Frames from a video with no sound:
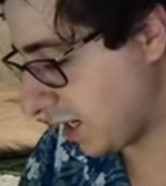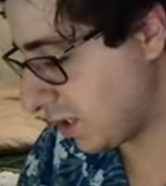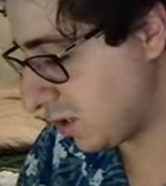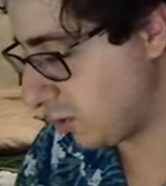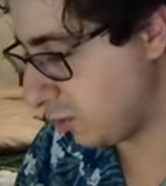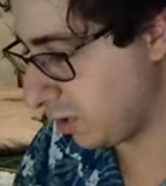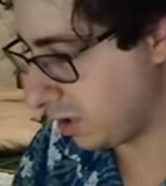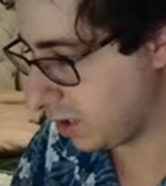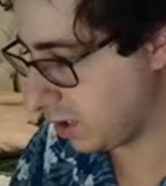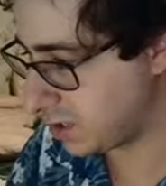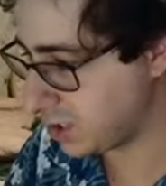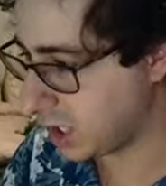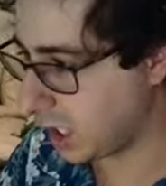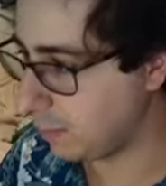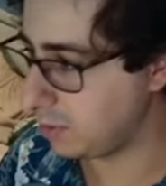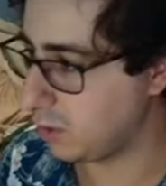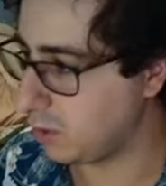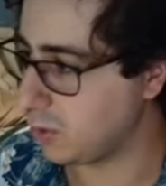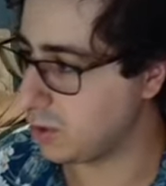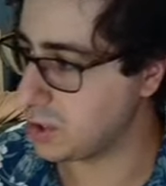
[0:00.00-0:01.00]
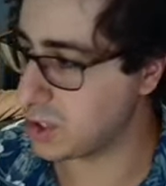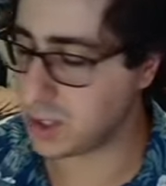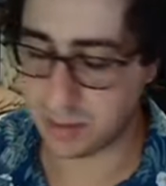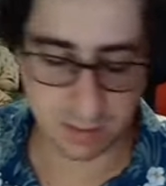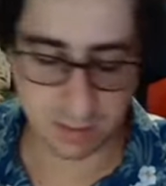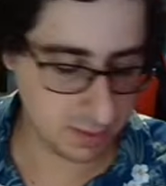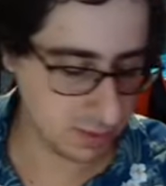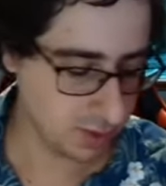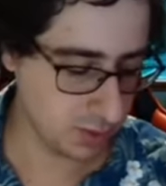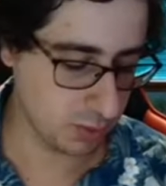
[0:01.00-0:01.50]
when I do the top
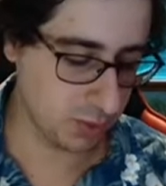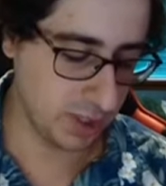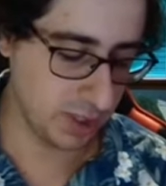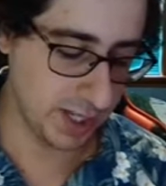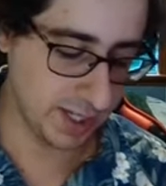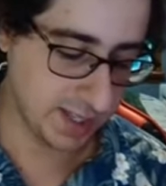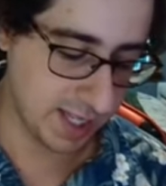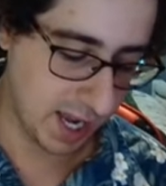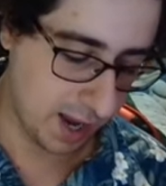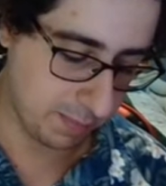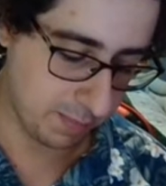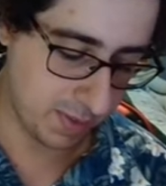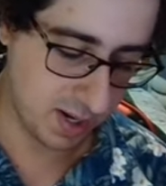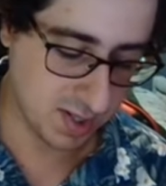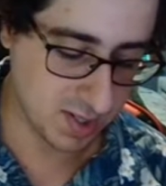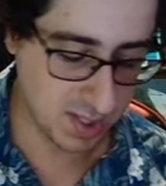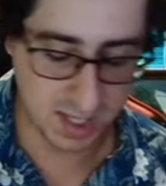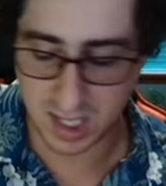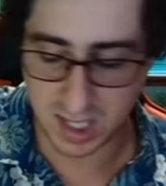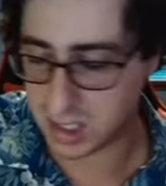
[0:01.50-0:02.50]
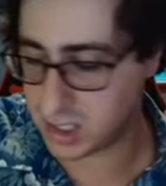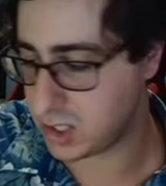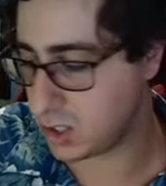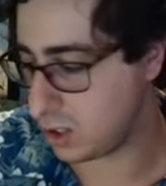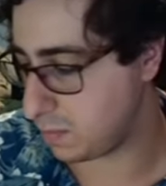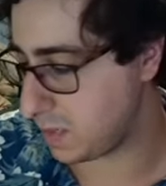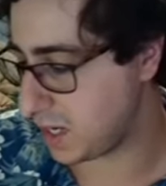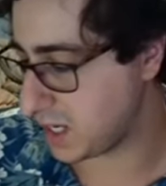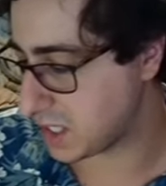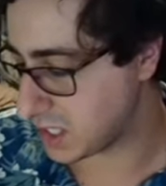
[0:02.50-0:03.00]
loaders. Do it like that. Makes it
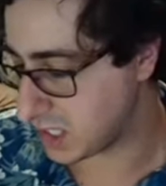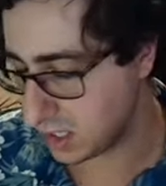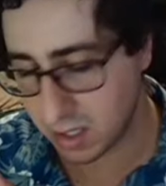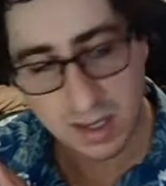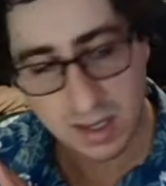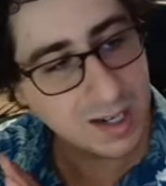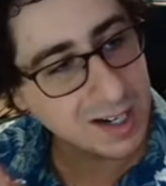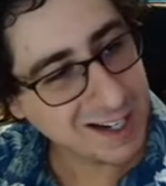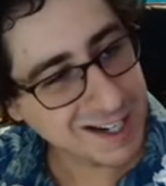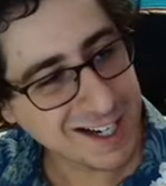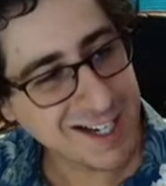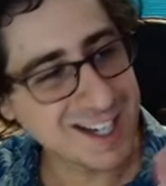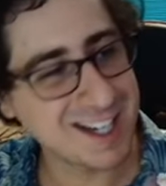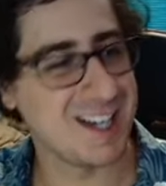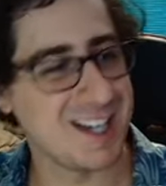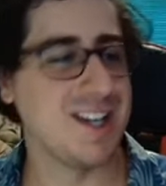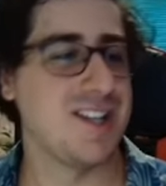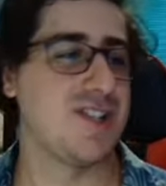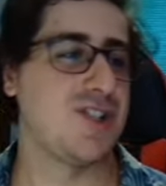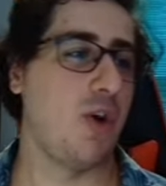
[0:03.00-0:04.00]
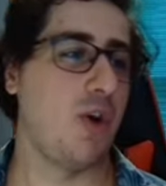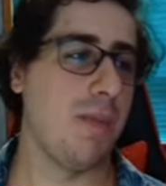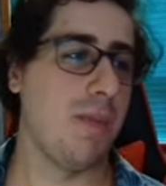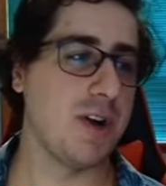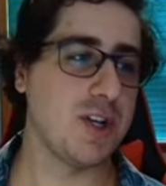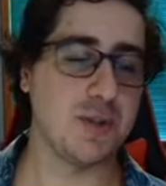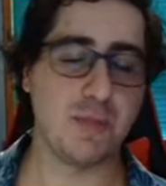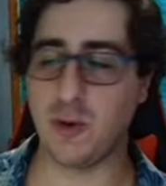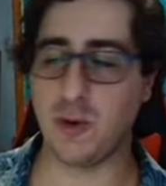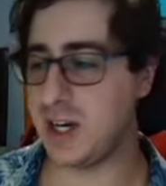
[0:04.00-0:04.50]
easier, makes it so
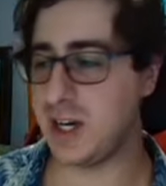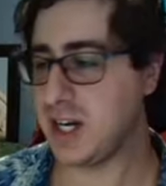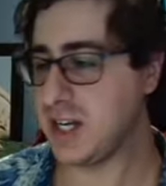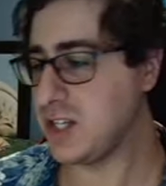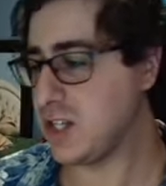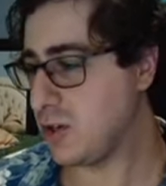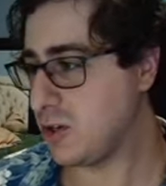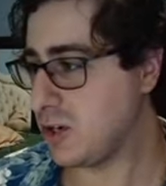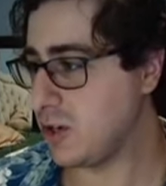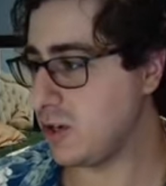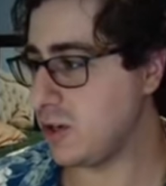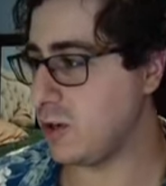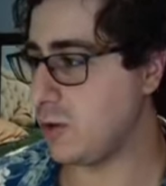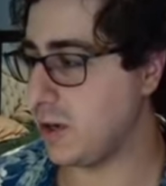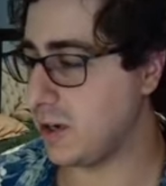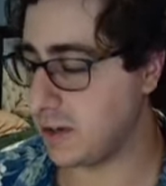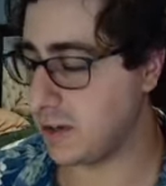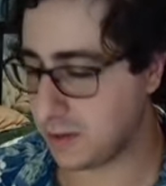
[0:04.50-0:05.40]
much more easier to do